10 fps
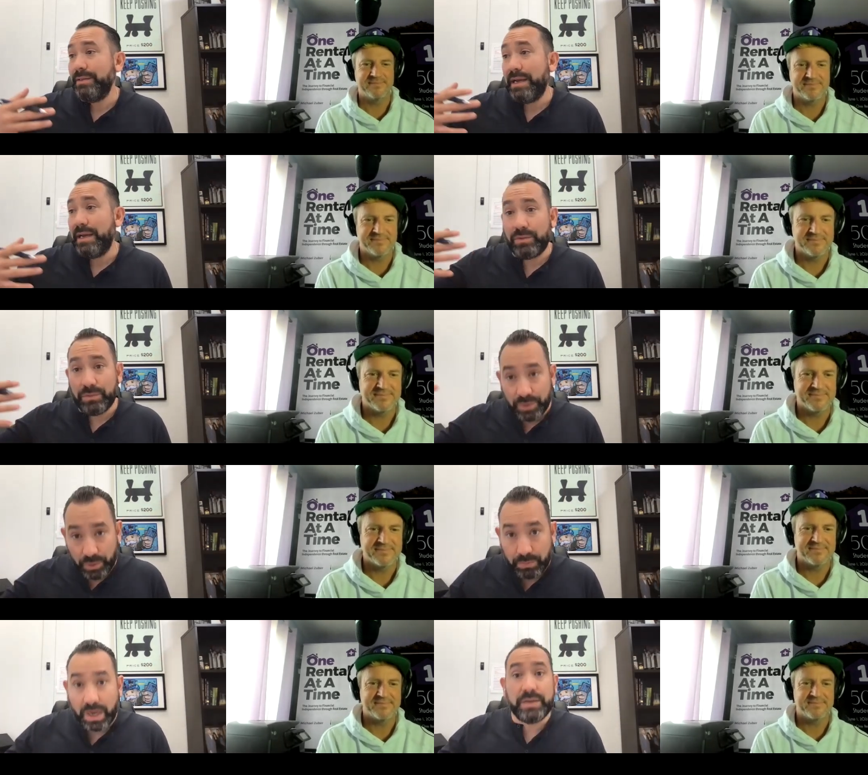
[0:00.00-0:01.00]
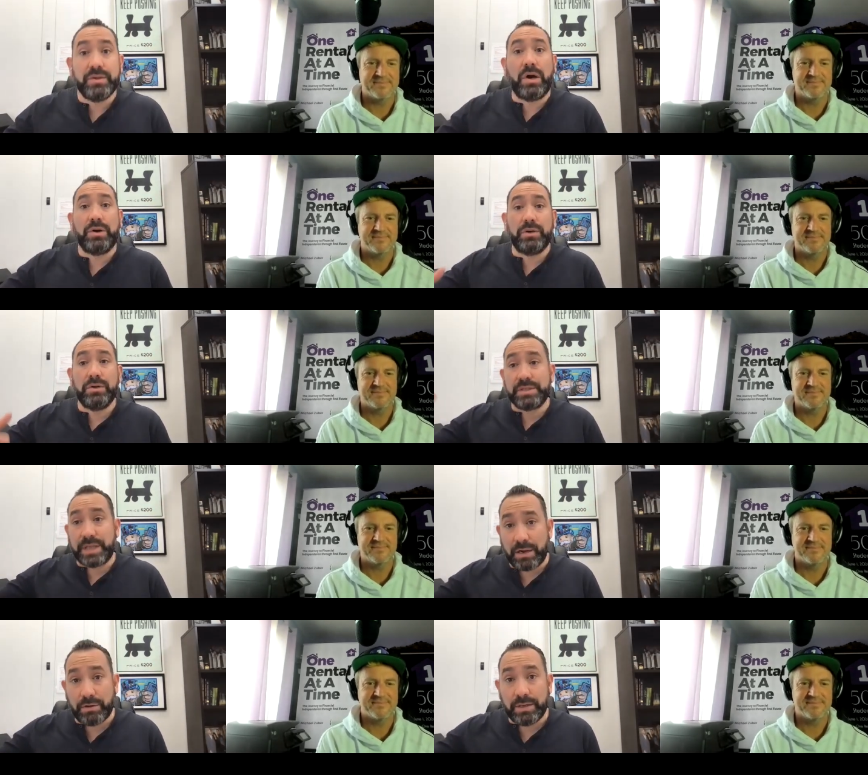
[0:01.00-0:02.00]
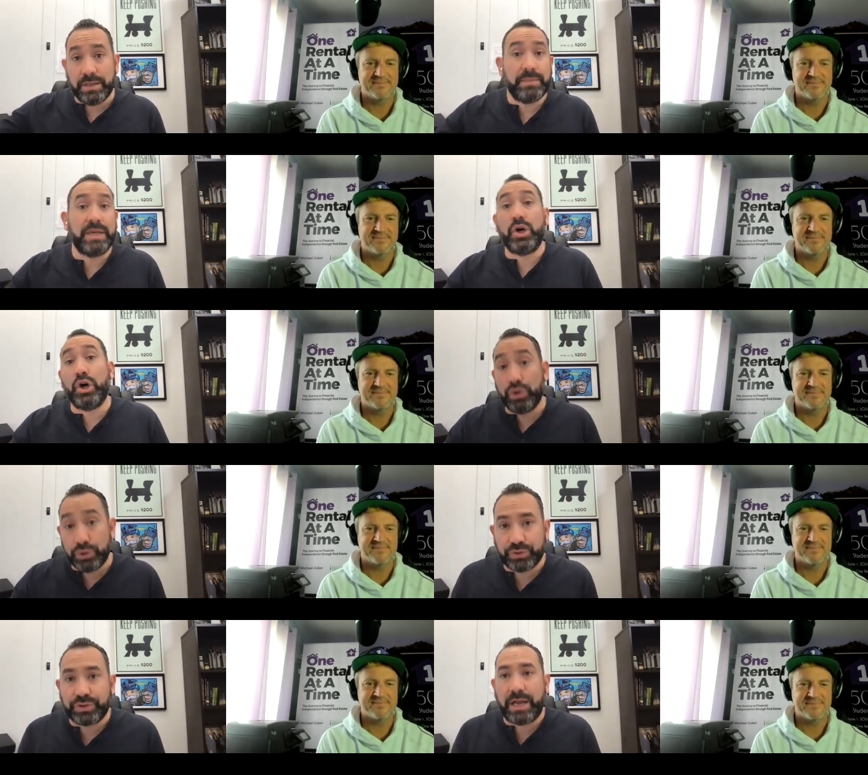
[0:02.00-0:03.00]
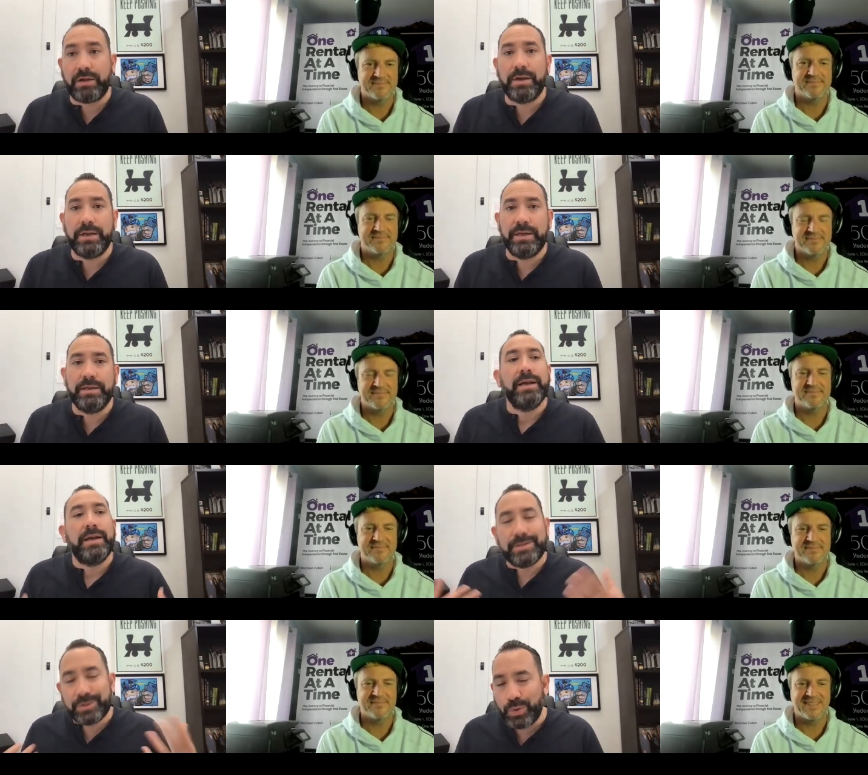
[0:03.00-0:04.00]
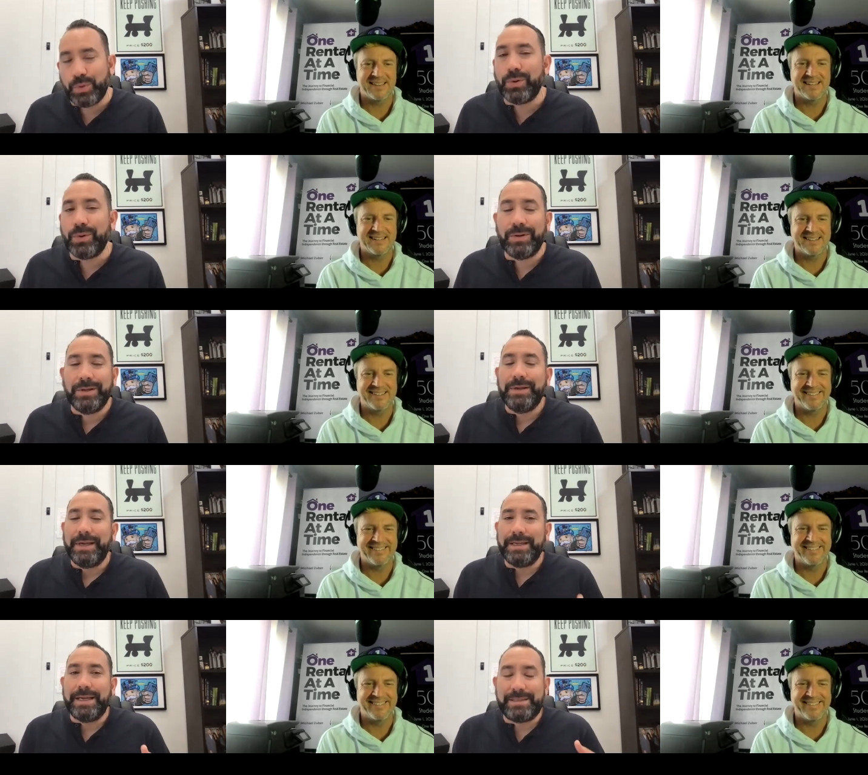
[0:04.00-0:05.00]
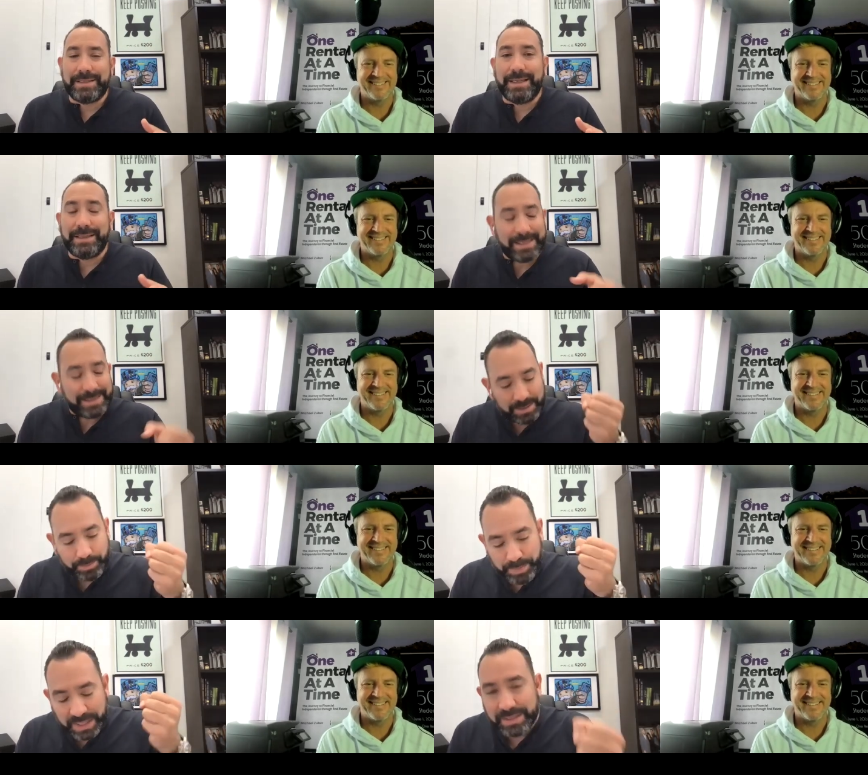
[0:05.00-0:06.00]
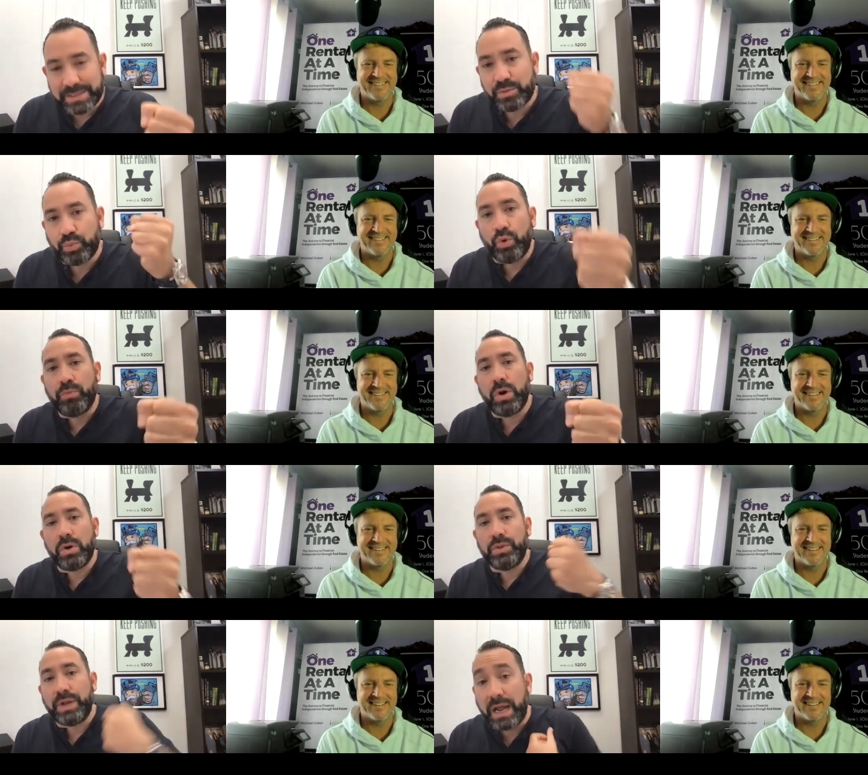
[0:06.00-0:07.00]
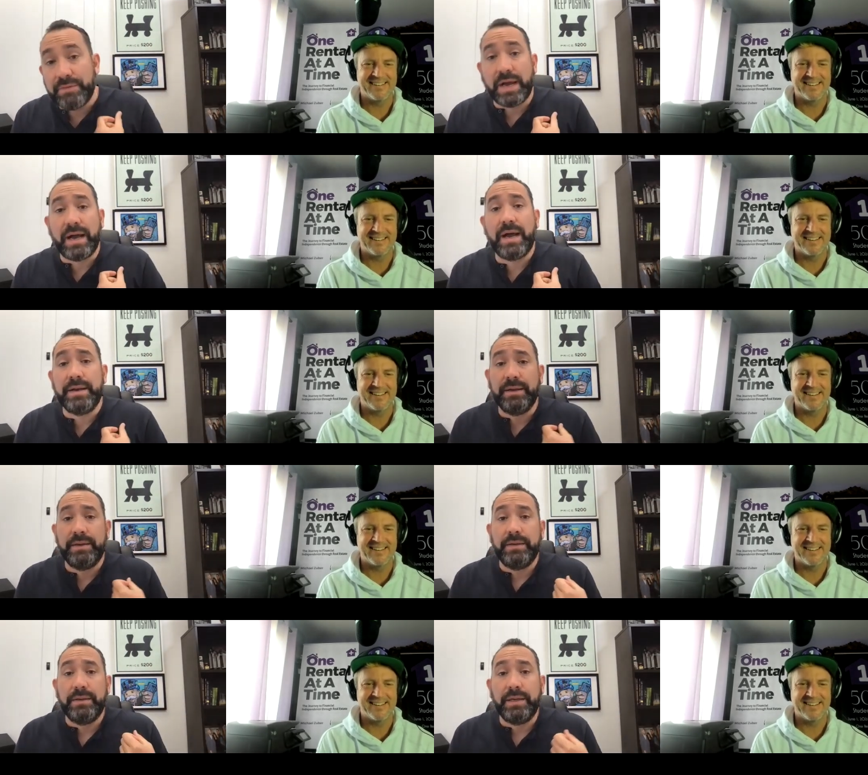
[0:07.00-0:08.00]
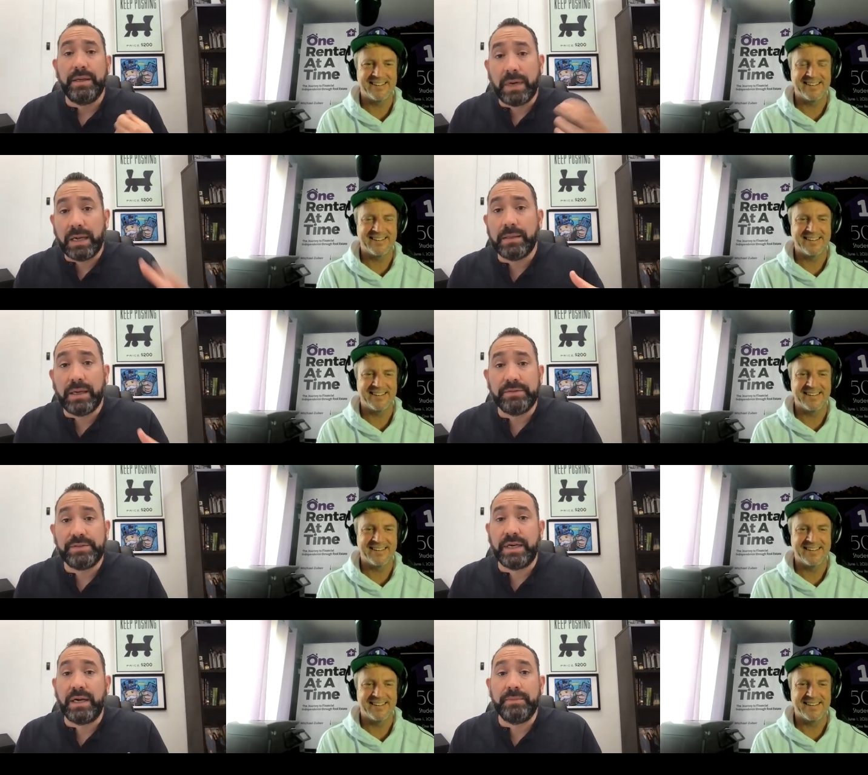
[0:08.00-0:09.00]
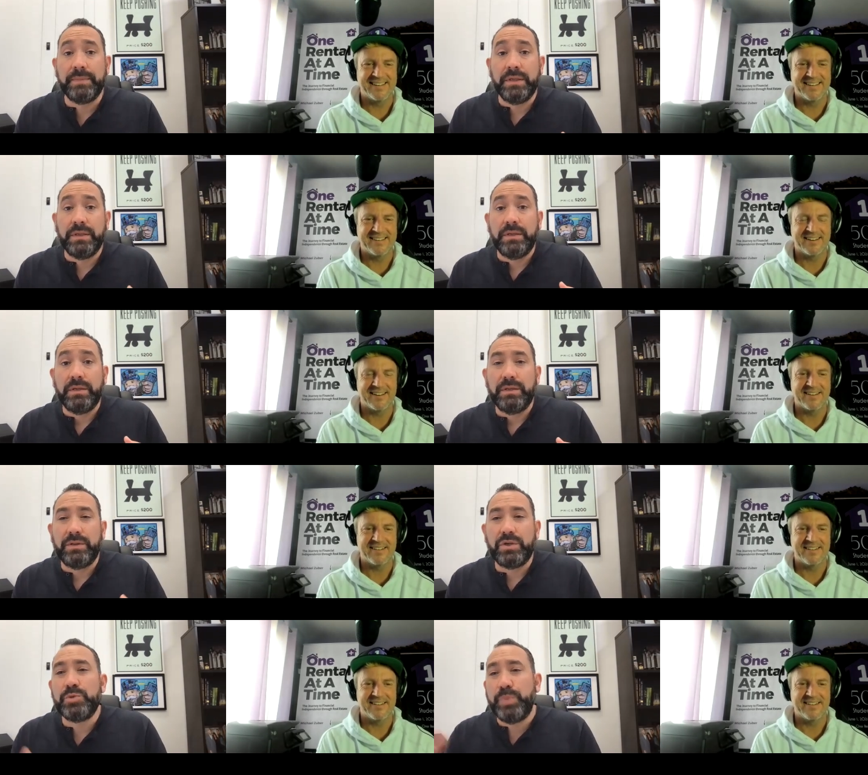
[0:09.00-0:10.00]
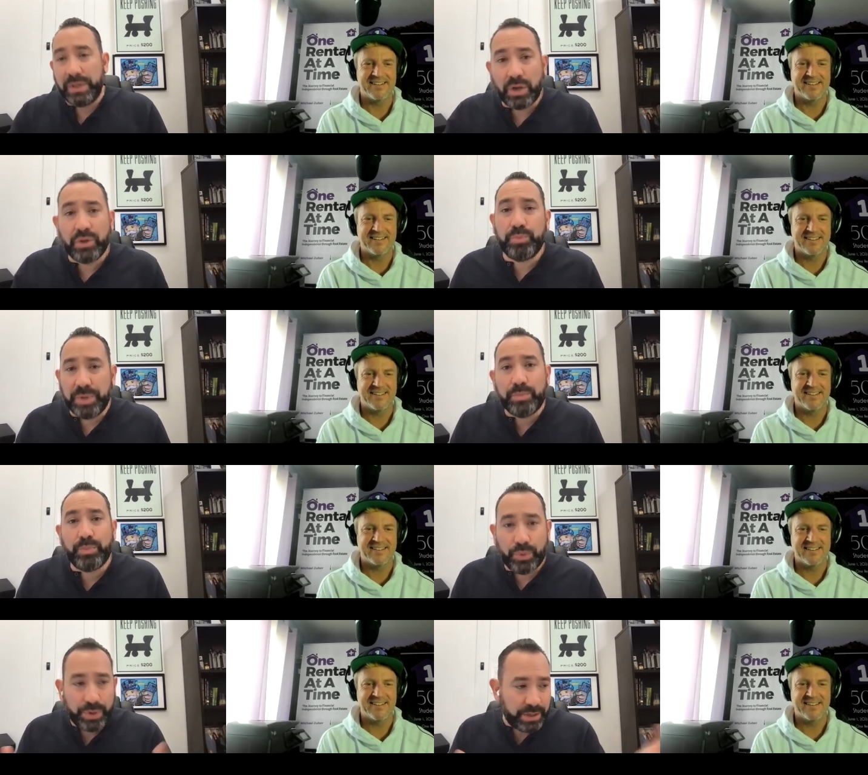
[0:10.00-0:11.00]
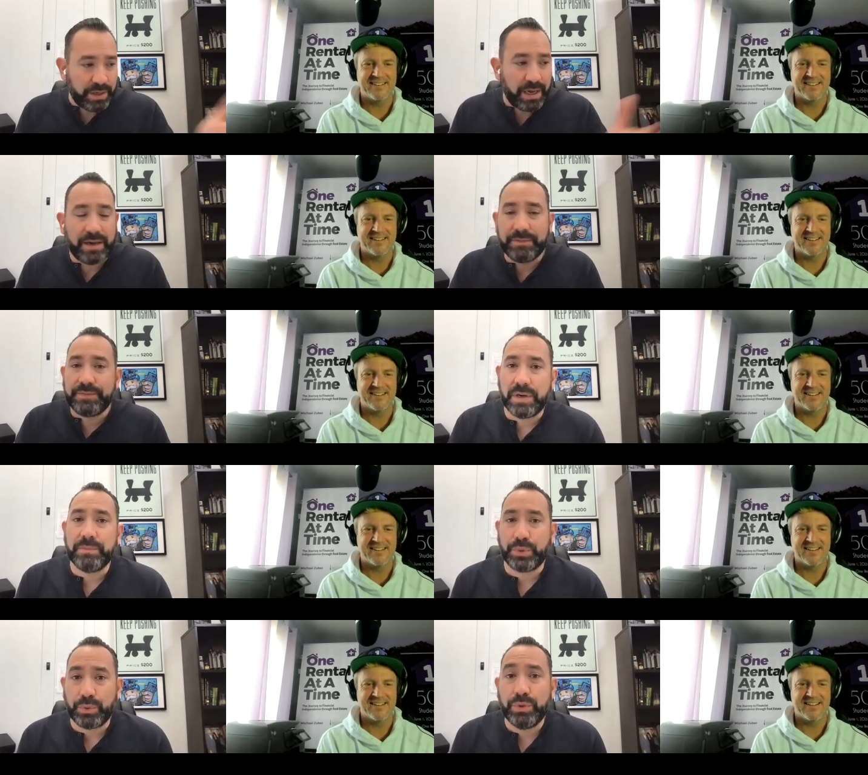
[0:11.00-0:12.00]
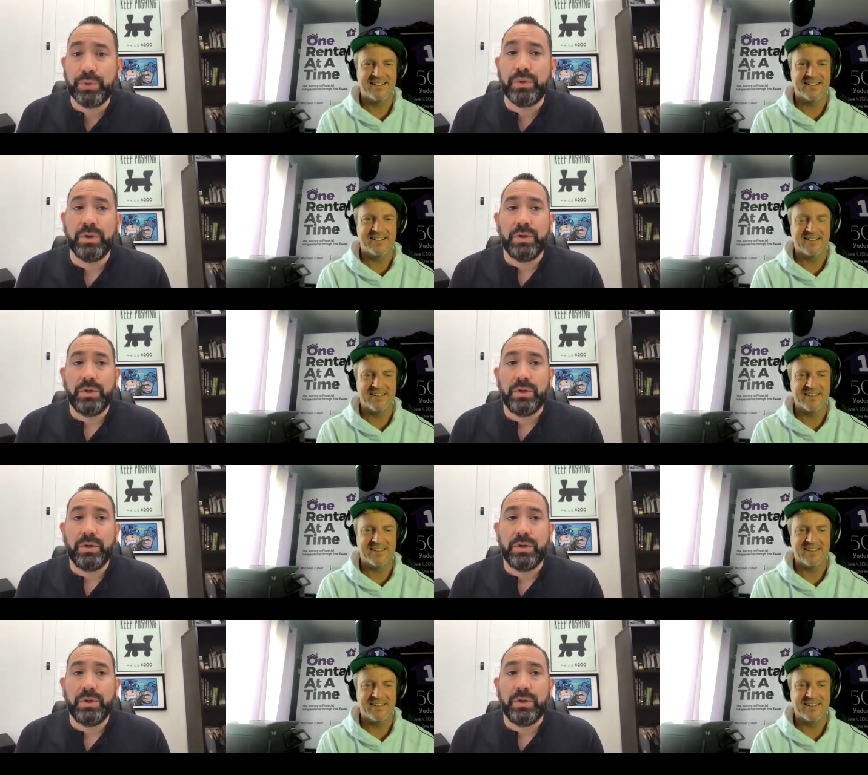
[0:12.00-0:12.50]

Speaker 1: Now, you know, my daughter's carrying it. My daughters are carrying it. It's cool. It's that's the biggest role model that I've had in my lifetime. Yeah. There's been other people that have come through,